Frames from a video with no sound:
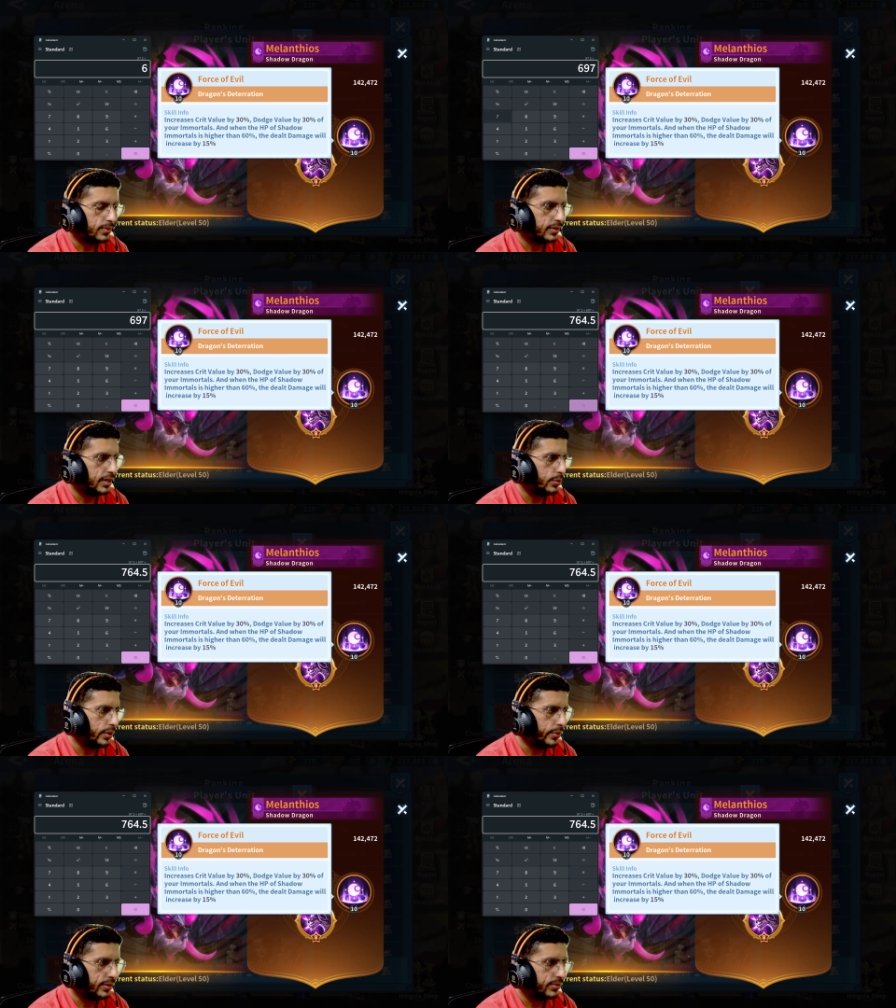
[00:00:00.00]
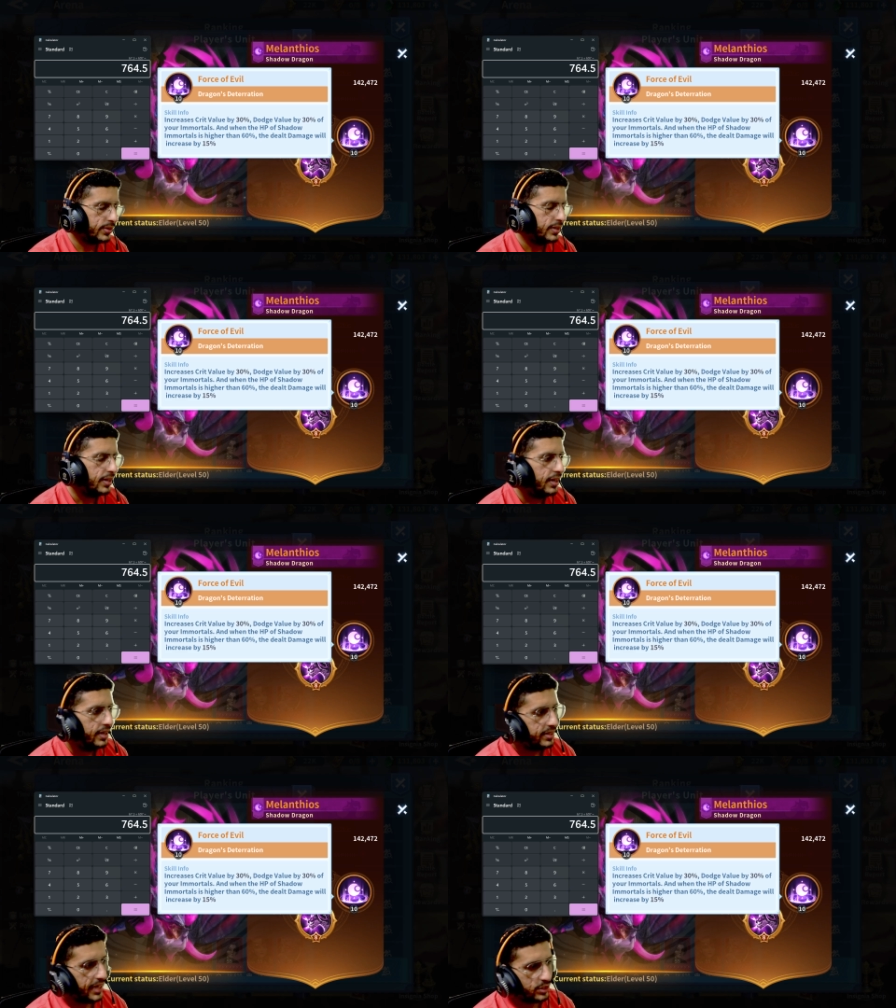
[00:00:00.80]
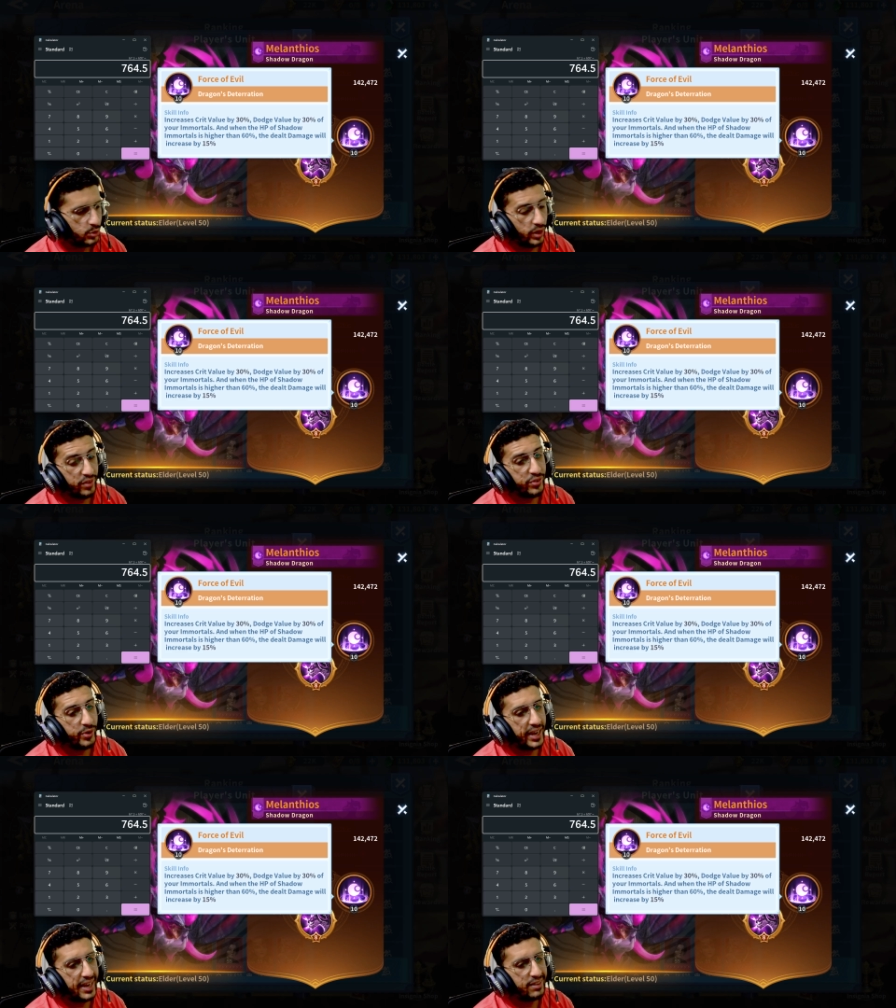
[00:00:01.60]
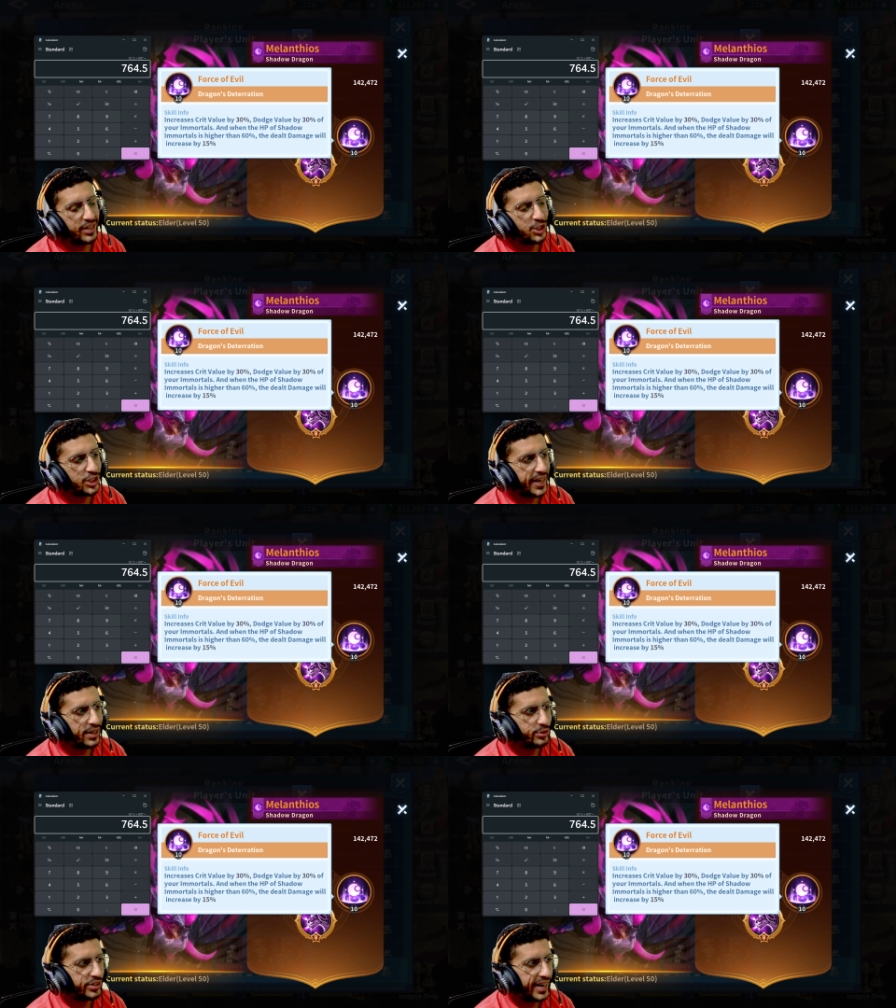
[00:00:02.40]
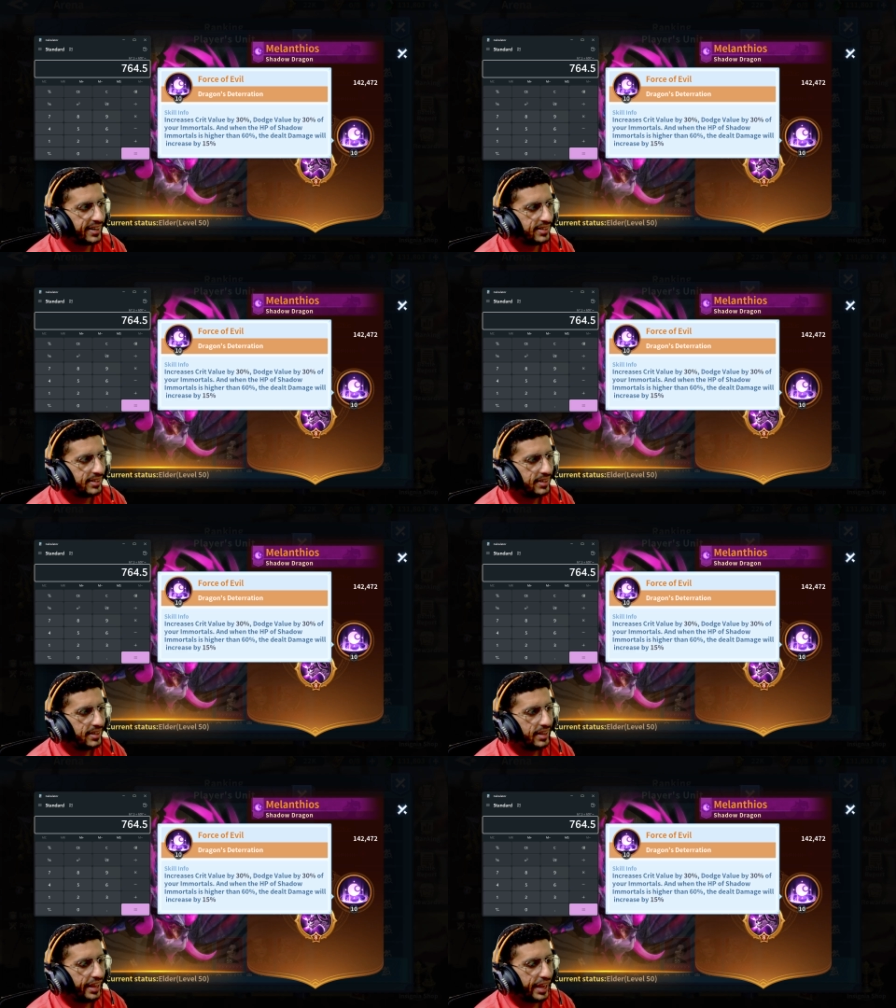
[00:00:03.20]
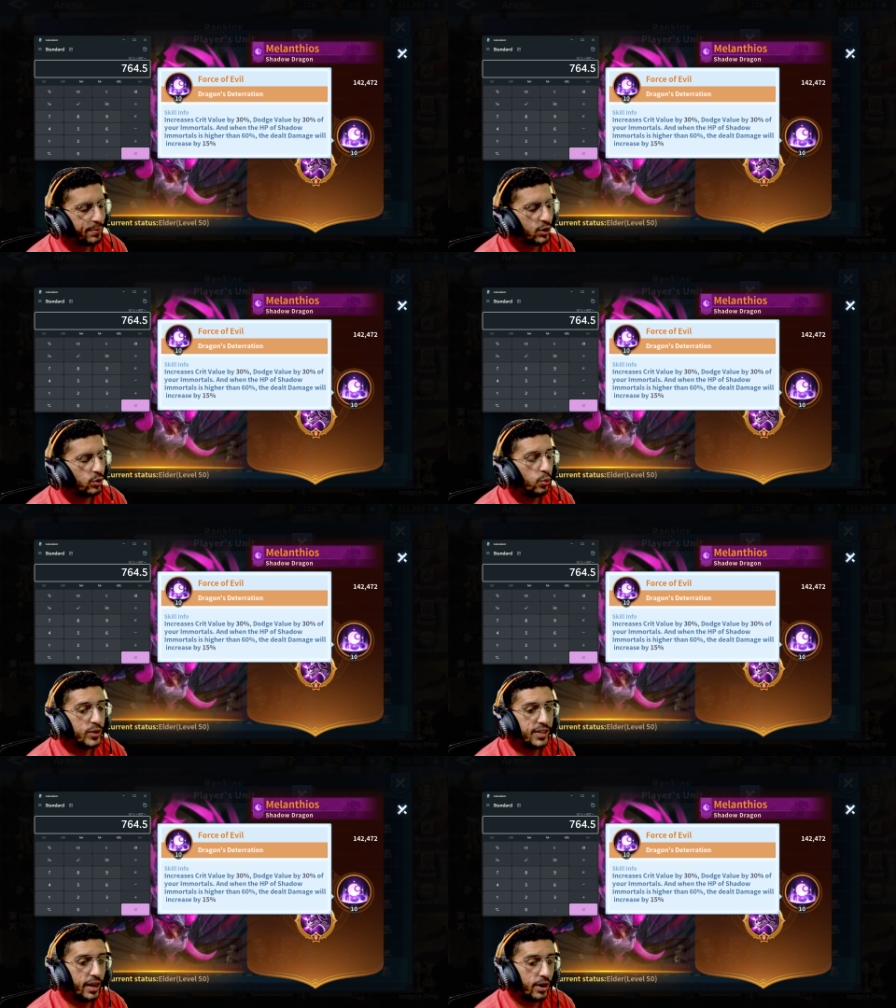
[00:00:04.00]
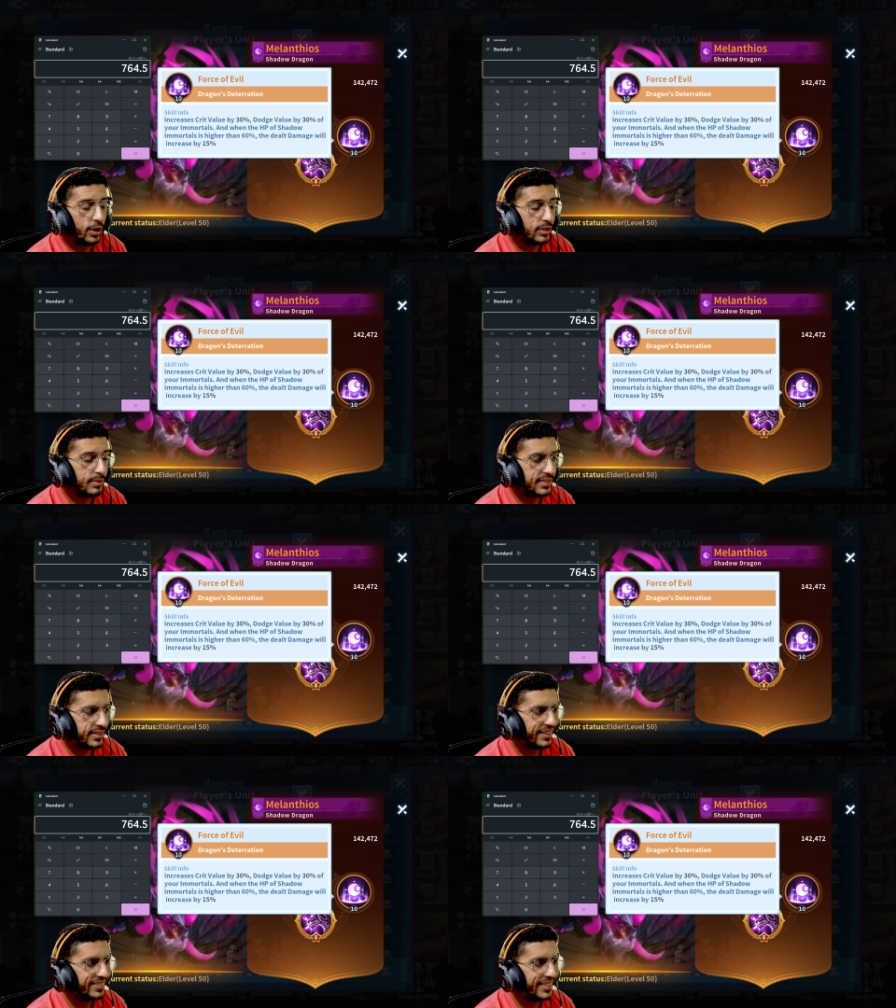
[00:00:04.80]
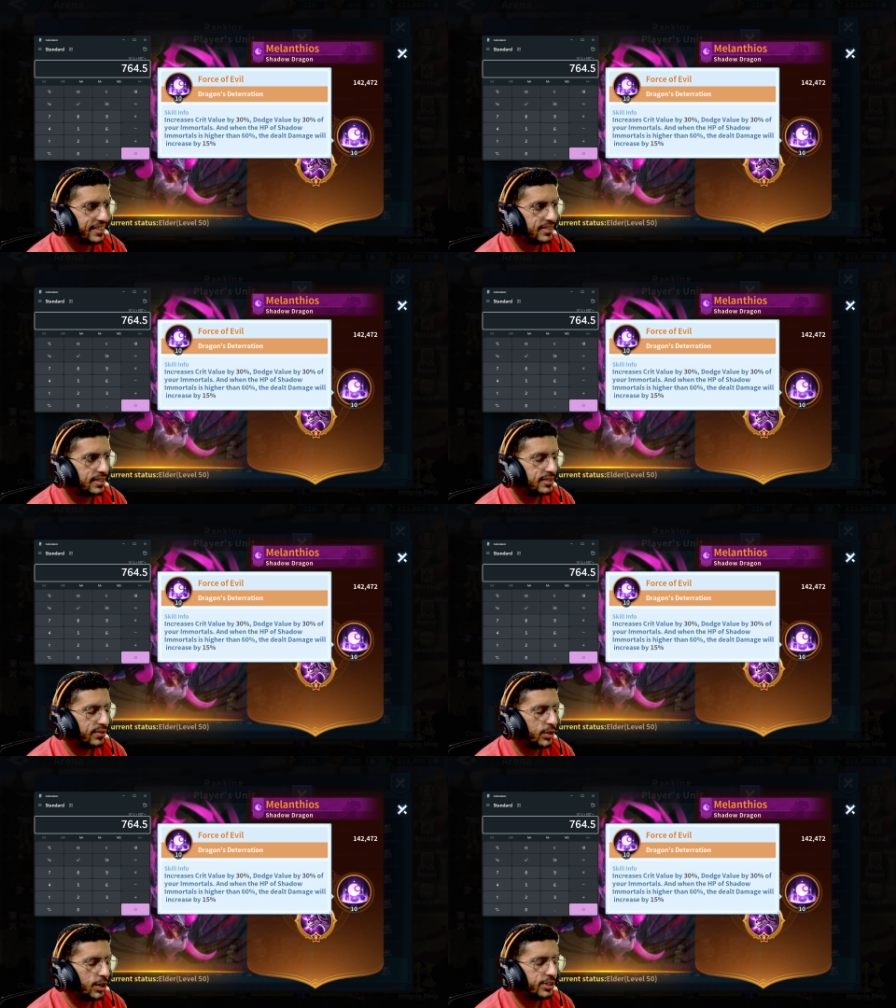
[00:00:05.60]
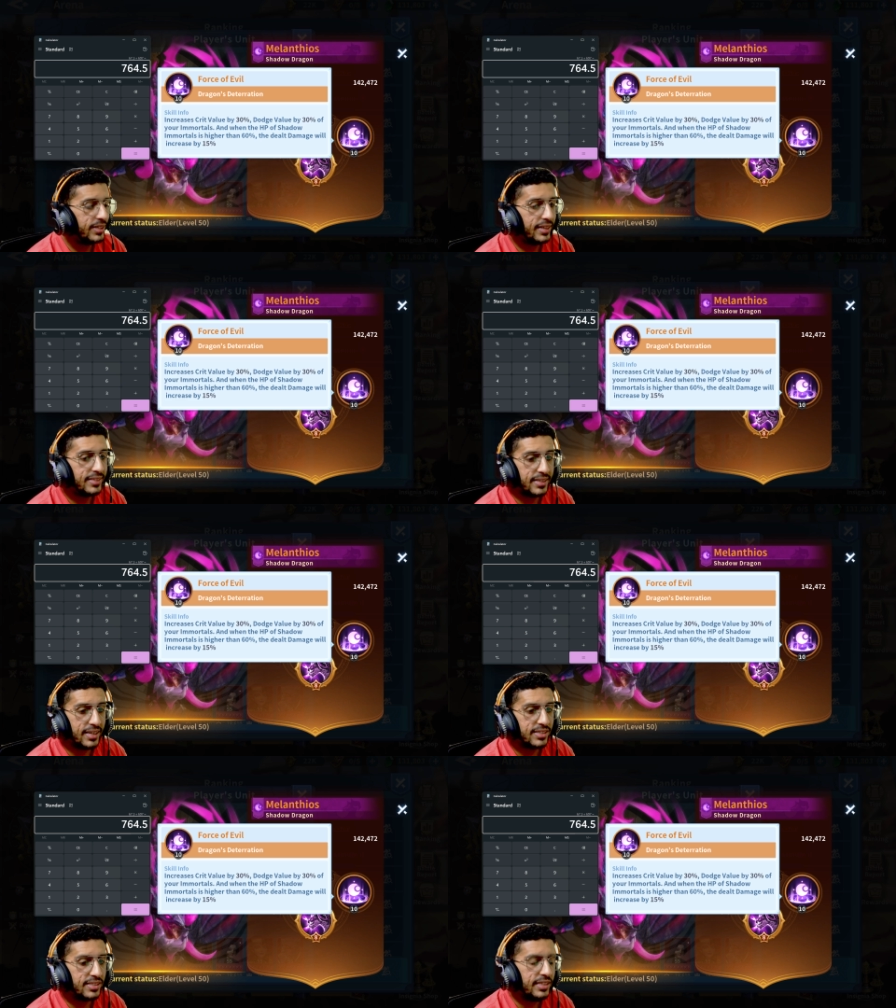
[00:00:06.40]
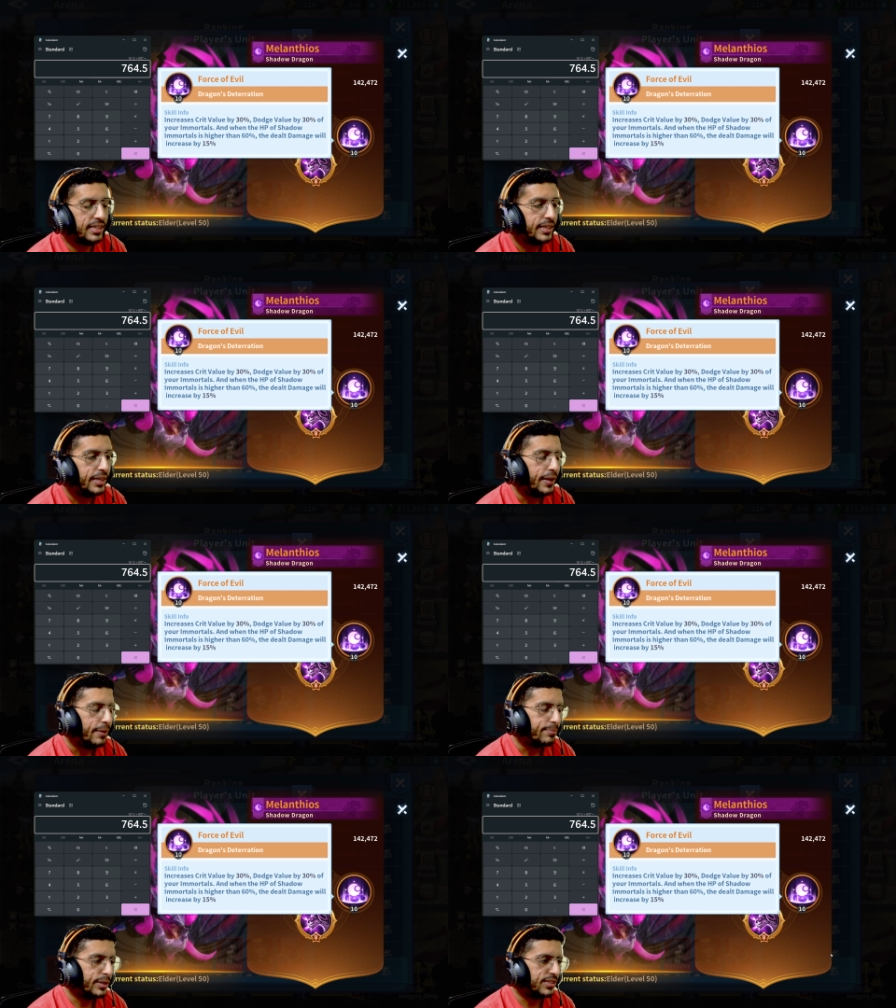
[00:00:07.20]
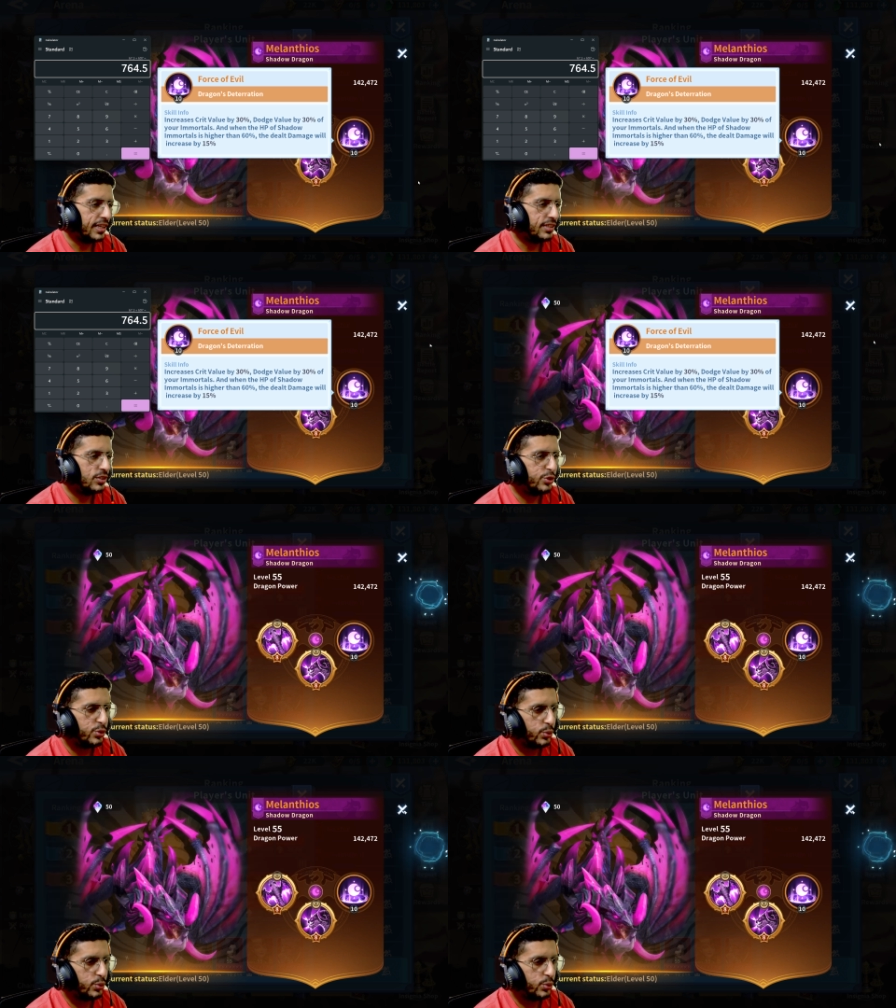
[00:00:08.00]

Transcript: the other way around. Yeah, so if you have a shadow dragon, Himiko with her ultimate skill deals 760% to